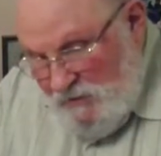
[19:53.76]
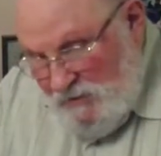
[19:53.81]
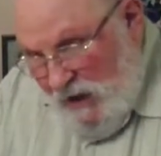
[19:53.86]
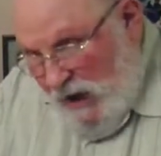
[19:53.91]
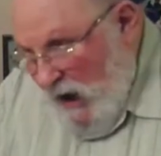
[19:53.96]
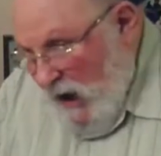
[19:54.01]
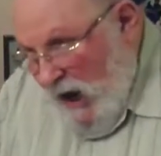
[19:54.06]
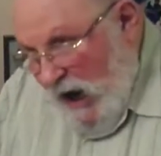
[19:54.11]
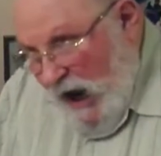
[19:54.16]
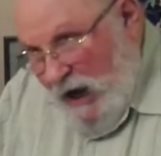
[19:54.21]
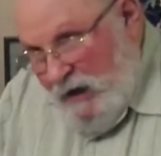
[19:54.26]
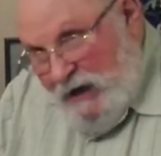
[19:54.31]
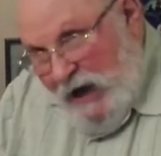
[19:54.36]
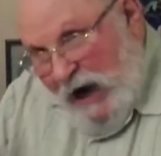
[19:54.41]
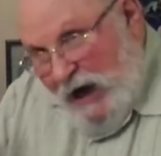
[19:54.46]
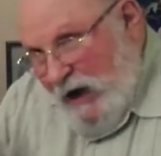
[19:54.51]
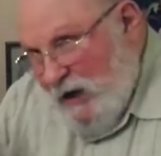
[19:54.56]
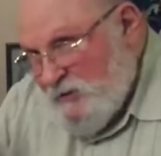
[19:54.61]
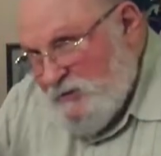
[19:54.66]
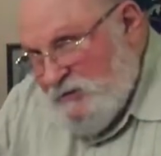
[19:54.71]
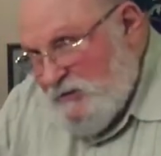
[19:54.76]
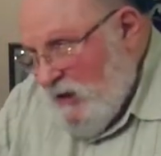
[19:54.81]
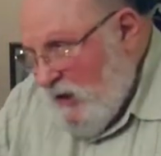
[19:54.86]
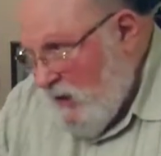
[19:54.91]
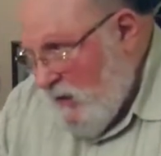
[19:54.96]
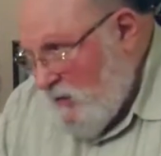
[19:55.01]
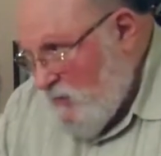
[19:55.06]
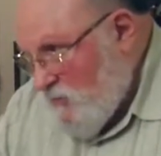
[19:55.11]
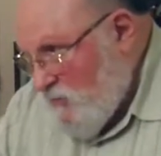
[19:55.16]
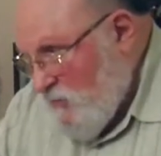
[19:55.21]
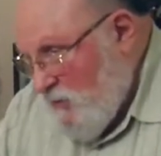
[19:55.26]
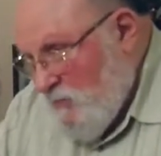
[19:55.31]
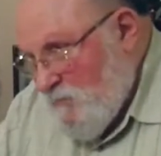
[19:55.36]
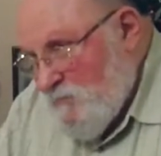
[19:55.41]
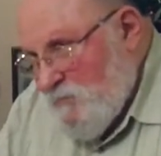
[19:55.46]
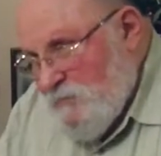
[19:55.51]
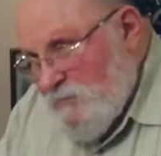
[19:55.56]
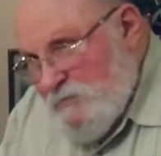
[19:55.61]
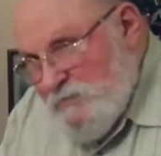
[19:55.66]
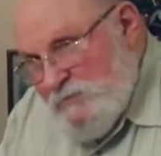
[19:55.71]
Uh, and I'll sell it to
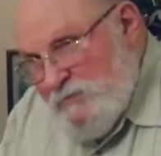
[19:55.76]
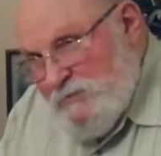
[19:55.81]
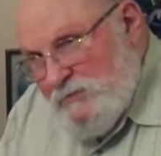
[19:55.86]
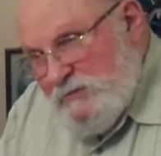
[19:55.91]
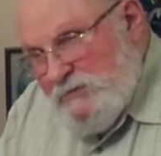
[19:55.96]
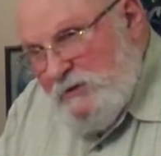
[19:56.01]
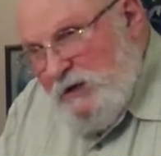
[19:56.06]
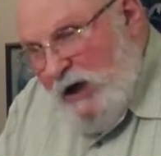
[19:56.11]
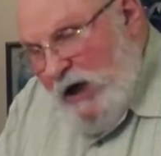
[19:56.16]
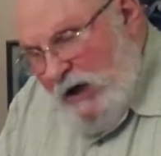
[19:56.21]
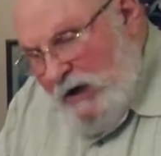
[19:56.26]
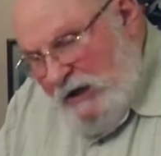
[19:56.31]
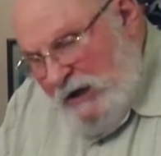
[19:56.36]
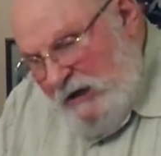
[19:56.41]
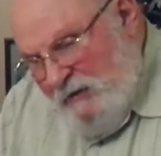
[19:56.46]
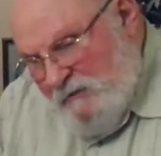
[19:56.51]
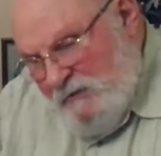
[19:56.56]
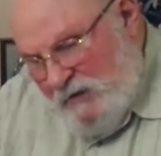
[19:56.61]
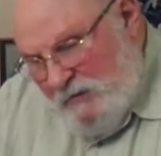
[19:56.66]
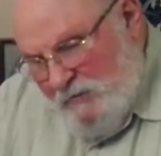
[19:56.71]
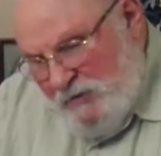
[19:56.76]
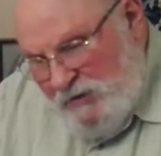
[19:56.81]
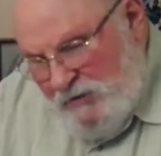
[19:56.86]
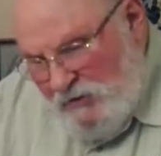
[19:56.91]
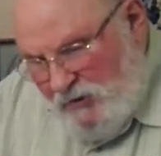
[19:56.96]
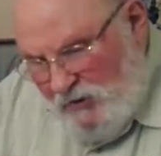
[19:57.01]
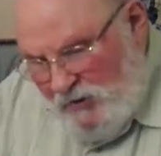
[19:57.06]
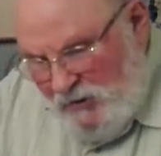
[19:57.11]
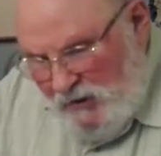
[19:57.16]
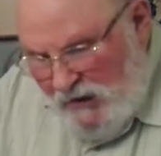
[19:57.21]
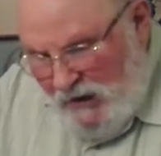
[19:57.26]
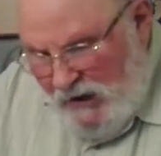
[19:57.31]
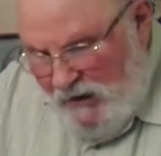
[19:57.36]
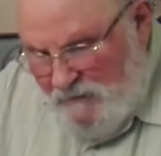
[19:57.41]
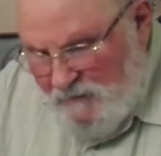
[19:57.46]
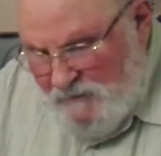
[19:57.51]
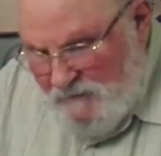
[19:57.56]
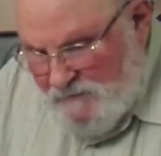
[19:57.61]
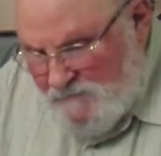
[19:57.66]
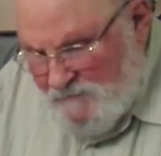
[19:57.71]
them. I'll give them eternal
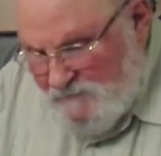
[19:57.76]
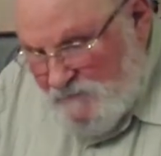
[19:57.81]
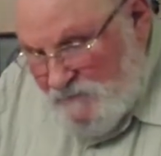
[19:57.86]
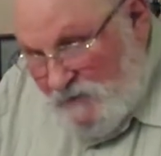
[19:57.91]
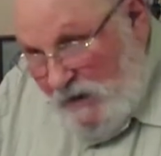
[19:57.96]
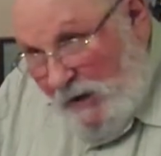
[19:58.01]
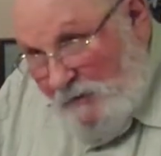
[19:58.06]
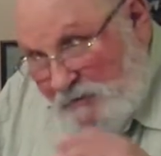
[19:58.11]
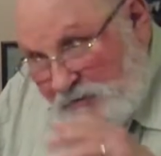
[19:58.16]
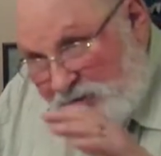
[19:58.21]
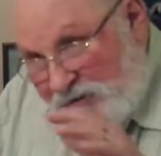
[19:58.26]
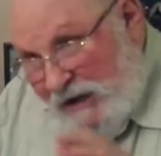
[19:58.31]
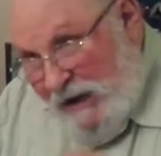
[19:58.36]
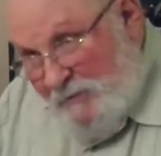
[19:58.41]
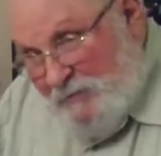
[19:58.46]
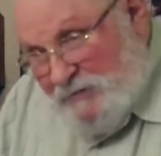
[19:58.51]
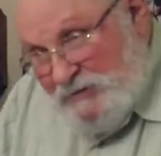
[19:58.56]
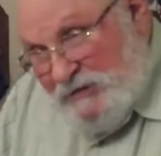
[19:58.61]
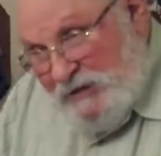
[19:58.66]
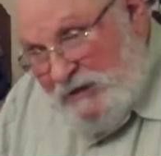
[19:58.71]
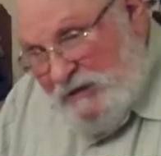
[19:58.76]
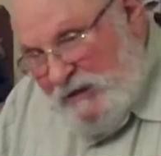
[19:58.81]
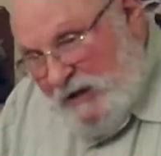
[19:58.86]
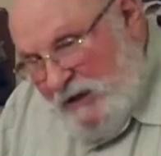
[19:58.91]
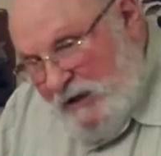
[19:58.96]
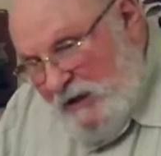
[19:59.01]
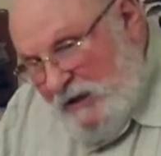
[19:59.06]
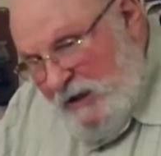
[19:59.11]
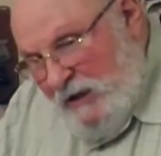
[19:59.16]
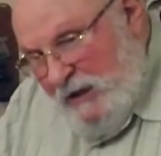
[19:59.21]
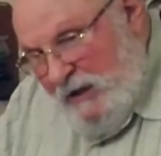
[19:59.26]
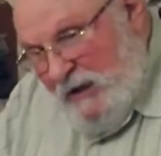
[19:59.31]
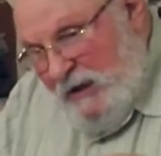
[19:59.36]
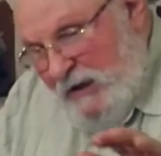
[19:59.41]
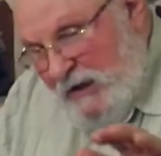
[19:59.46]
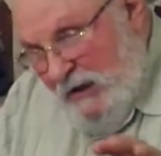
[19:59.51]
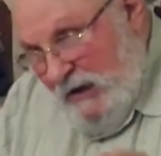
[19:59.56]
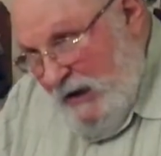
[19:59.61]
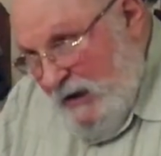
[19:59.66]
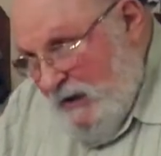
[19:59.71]
life. Yeah, we're establishing that
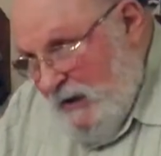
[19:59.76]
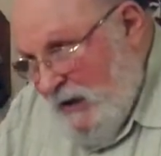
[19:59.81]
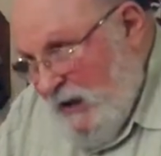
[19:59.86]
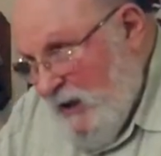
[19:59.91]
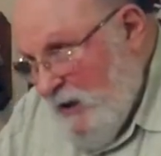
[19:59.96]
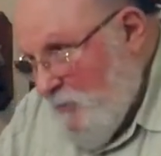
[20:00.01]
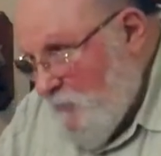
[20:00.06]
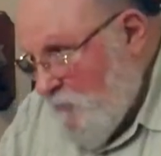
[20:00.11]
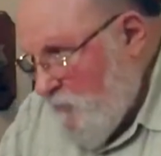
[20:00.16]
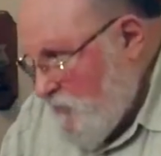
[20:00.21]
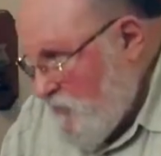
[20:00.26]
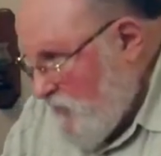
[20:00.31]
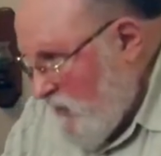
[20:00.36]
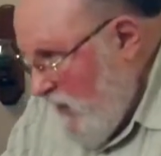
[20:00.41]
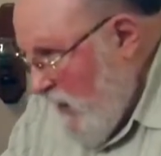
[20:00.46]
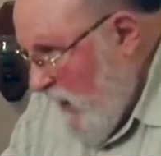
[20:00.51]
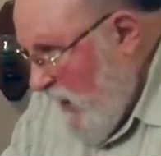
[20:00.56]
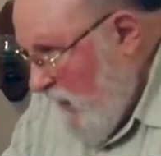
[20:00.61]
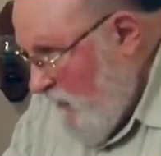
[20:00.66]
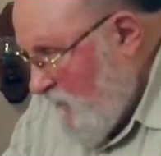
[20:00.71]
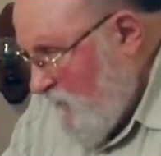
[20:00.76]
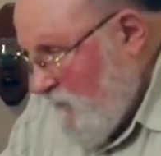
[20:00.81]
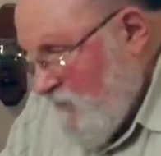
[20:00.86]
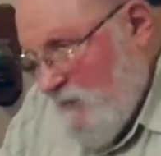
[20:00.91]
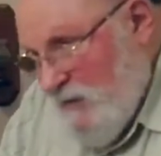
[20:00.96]
in him was life.